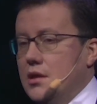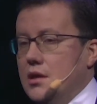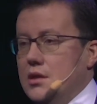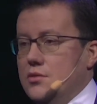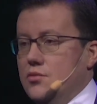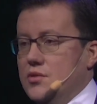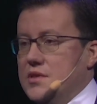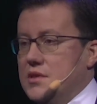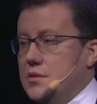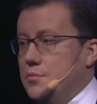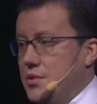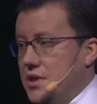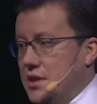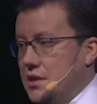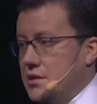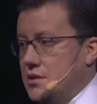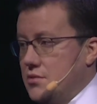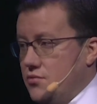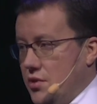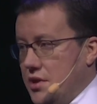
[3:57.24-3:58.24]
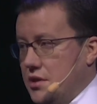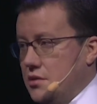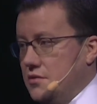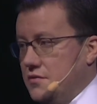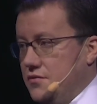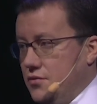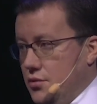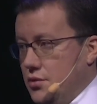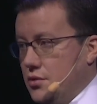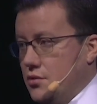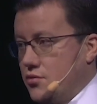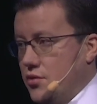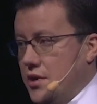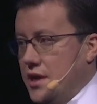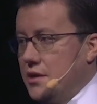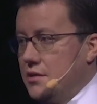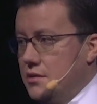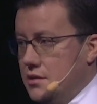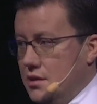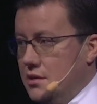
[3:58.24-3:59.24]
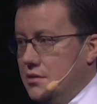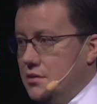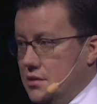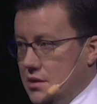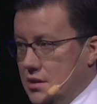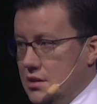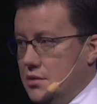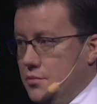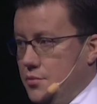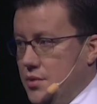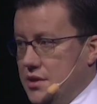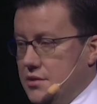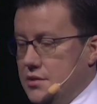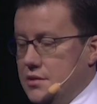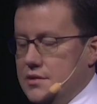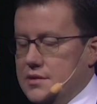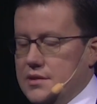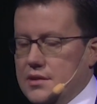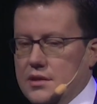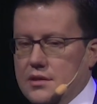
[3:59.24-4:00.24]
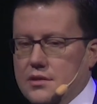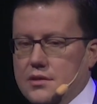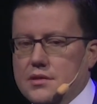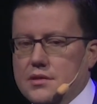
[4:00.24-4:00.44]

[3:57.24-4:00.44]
It was the biggest record for Ukraine in independence years.